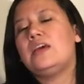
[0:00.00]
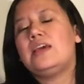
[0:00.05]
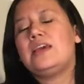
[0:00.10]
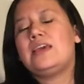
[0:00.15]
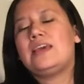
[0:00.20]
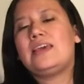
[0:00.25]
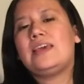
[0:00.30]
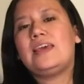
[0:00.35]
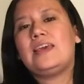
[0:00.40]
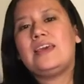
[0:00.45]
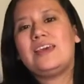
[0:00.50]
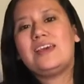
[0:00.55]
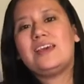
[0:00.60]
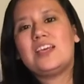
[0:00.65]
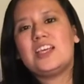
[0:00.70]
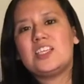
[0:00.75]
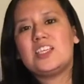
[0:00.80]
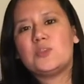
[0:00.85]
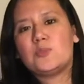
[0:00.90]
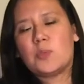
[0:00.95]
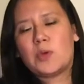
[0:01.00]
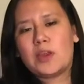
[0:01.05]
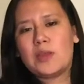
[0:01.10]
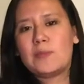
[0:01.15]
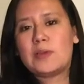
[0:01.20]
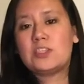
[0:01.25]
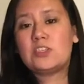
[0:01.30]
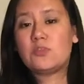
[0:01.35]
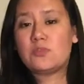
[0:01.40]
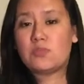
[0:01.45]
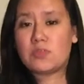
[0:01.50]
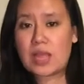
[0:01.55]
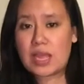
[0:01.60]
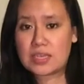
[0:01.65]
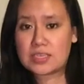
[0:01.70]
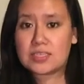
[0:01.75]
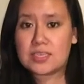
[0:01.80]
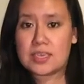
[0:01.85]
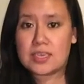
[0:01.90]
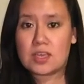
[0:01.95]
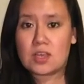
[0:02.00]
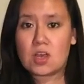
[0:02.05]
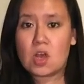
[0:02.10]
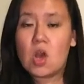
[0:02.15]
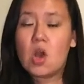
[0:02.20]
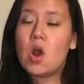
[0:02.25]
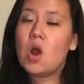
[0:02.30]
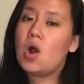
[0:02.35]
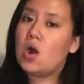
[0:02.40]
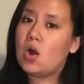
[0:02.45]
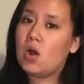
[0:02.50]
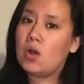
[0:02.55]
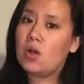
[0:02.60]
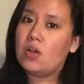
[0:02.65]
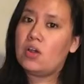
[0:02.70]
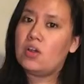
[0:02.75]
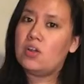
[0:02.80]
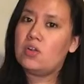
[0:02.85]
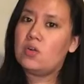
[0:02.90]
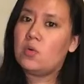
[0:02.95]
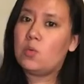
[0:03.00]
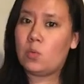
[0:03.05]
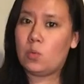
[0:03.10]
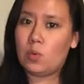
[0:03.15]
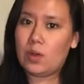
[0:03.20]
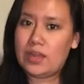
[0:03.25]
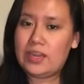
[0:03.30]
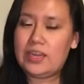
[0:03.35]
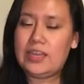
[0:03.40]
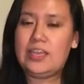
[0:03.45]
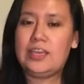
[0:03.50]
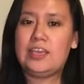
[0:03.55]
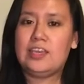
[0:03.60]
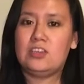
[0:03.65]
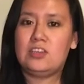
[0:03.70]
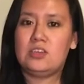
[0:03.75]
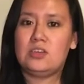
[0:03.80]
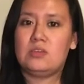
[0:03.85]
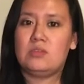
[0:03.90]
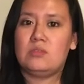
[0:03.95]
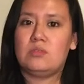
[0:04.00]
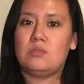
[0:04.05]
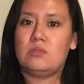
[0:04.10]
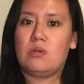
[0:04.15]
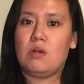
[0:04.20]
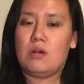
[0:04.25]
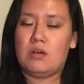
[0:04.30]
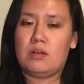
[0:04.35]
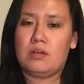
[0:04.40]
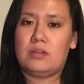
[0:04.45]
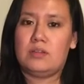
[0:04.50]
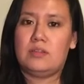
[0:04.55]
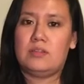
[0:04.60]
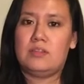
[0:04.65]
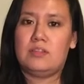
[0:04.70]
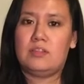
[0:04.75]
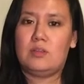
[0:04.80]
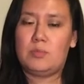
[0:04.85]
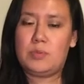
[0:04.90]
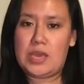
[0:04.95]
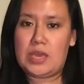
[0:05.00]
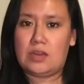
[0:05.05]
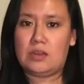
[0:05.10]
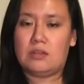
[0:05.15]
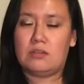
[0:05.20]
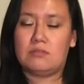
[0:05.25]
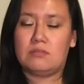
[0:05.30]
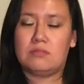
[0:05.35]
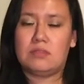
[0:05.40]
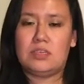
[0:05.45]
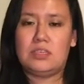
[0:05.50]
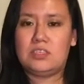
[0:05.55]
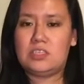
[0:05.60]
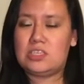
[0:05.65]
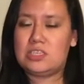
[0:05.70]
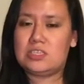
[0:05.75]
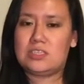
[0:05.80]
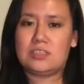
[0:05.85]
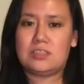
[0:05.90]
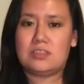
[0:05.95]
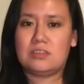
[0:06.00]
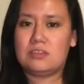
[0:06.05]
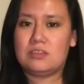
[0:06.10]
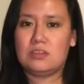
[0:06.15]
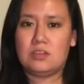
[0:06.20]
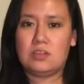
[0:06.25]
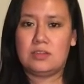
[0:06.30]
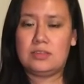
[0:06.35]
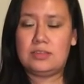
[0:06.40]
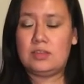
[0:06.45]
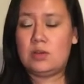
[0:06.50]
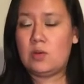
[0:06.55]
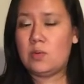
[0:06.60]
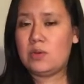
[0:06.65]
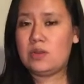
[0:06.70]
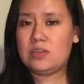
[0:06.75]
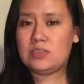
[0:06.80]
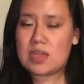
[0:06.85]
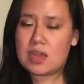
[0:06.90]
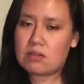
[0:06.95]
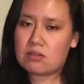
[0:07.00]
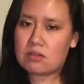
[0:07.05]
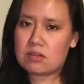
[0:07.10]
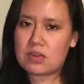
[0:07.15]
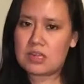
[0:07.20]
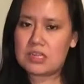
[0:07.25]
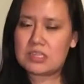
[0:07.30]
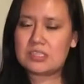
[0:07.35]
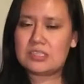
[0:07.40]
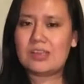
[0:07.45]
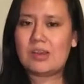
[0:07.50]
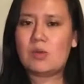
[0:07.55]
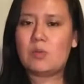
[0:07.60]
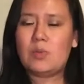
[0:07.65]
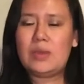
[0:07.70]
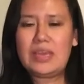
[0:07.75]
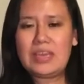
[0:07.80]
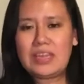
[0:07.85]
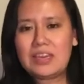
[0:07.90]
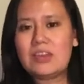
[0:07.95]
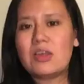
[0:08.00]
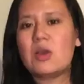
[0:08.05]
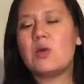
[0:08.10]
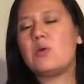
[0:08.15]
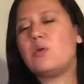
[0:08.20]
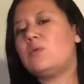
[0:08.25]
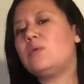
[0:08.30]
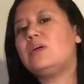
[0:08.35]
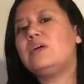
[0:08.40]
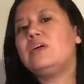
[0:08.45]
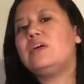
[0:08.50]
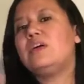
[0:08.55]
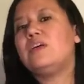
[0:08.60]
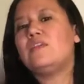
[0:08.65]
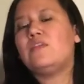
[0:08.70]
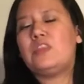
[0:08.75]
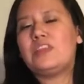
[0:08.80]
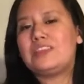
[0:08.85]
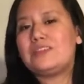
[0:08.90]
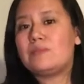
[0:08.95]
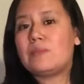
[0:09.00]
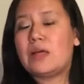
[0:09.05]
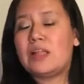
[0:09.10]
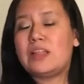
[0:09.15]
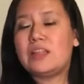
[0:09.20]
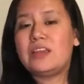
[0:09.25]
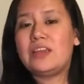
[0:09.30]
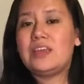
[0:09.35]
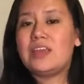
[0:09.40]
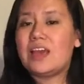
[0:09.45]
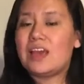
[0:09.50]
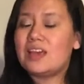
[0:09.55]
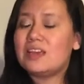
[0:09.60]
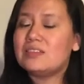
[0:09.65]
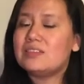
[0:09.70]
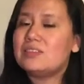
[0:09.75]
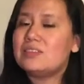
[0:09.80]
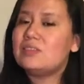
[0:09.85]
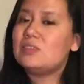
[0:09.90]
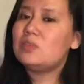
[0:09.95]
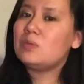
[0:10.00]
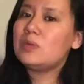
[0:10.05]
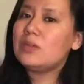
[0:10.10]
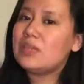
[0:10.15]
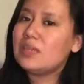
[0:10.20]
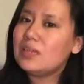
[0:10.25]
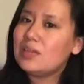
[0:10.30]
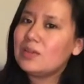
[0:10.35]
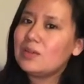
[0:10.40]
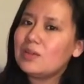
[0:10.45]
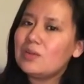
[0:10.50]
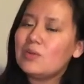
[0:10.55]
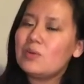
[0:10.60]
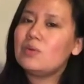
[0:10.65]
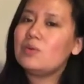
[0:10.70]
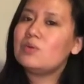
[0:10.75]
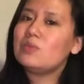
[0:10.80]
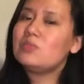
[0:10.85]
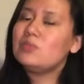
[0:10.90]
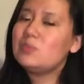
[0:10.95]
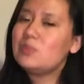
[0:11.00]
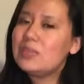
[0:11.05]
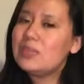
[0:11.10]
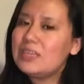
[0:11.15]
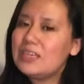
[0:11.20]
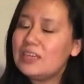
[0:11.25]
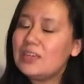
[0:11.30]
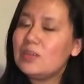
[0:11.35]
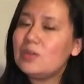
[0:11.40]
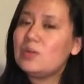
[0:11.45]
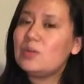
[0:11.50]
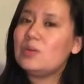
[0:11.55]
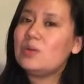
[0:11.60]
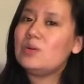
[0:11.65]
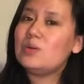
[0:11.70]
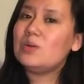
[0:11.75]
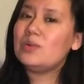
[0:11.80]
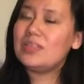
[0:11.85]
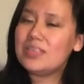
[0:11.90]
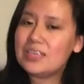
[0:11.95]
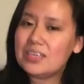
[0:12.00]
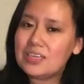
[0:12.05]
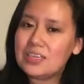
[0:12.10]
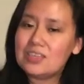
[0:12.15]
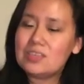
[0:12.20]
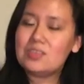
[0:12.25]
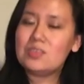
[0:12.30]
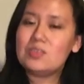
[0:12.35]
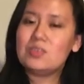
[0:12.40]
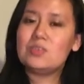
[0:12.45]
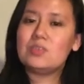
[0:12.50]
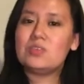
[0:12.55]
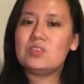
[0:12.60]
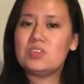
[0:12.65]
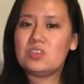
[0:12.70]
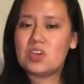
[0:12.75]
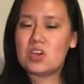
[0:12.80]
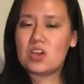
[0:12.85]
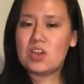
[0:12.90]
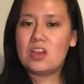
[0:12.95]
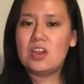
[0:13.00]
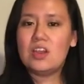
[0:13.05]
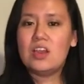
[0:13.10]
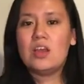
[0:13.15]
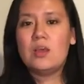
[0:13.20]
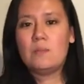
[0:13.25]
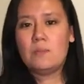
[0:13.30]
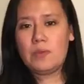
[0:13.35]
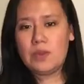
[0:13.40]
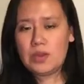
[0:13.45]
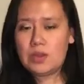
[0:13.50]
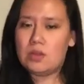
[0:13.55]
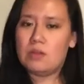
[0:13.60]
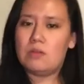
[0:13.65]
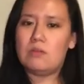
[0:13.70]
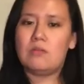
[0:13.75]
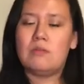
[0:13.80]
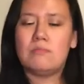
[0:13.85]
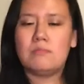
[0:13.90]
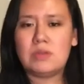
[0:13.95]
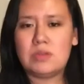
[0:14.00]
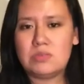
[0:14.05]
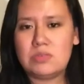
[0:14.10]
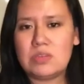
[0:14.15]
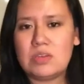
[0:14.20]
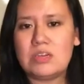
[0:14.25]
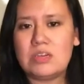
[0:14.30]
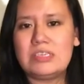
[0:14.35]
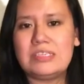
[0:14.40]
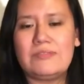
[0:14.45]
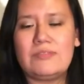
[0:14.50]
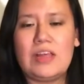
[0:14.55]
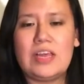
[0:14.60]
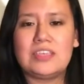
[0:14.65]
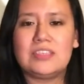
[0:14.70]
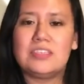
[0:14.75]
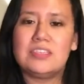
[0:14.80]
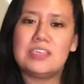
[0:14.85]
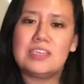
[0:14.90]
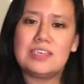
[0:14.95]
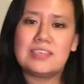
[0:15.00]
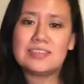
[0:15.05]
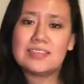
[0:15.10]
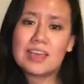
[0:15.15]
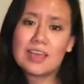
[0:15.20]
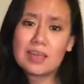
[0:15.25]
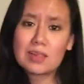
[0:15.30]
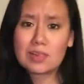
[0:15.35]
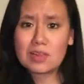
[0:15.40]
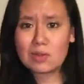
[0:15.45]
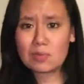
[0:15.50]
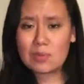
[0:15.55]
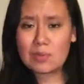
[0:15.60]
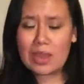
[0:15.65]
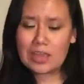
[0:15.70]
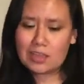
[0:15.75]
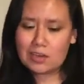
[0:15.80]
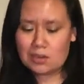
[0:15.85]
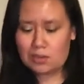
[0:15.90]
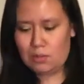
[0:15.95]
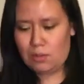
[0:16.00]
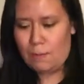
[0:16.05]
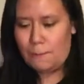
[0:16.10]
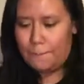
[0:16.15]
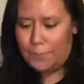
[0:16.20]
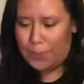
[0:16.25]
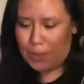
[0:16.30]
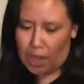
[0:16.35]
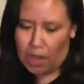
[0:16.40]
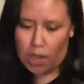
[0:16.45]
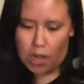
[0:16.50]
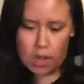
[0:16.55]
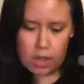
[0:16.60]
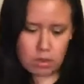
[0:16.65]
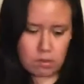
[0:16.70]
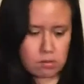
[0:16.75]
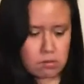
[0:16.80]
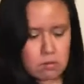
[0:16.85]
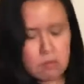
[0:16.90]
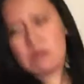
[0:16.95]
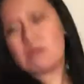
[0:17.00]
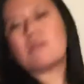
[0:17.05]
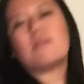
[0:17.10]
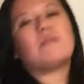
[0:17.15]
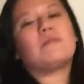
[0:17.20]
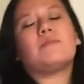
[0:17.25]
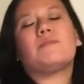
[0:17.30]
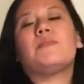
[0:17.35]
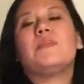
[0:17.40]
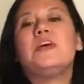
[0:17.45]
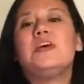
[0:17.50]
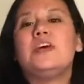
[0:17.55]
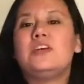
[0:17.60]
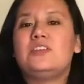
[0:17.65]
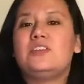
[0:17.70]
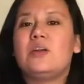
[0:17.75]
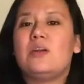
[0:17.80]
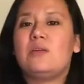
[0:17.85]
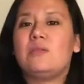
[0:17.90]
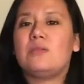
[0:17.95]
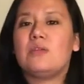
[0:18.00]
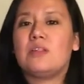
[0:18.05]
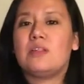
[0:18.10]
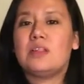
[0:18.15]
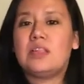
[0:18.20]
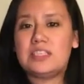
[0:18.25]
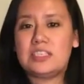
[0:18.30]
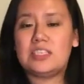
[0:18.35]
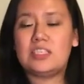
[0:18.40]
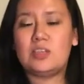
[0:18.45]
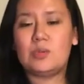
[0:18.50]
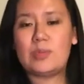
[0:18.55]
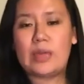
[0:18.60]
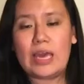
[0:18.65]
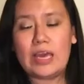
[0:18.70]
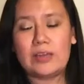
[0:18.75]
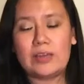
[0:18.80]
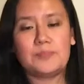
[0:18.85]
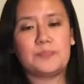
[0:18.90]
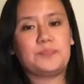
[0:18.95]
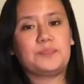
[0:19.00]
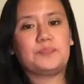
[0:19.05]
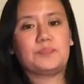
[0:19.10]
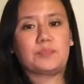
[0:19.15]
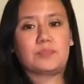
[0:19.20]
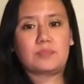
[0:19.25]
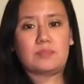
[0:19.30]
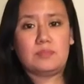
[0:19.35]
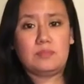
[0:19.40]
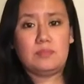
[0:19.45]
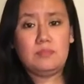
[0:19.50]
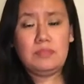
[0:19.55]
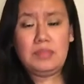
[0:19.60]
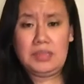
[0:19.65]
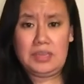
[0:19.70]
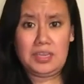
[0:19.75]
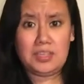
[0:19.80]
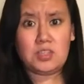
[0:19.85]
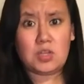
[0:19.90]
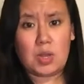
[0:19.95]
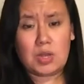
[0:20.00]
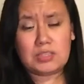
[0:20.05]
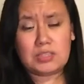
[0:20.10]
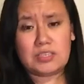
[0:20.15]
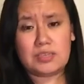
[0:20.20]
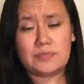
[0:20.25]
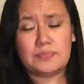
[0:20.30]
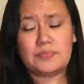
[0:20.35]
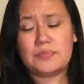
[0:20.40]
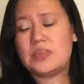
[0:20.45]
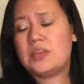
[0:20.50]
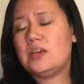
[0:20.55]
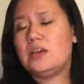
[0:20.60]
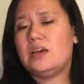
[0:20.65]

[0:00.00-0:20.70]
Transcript: He is pretty much flexing on what he can do on the piano. He's just going to town on it. So we know this melody as Twinkle Twinkle Little Star, but no, Mozart is flexing and is like, look what I can do. So listen to that. It's awesome.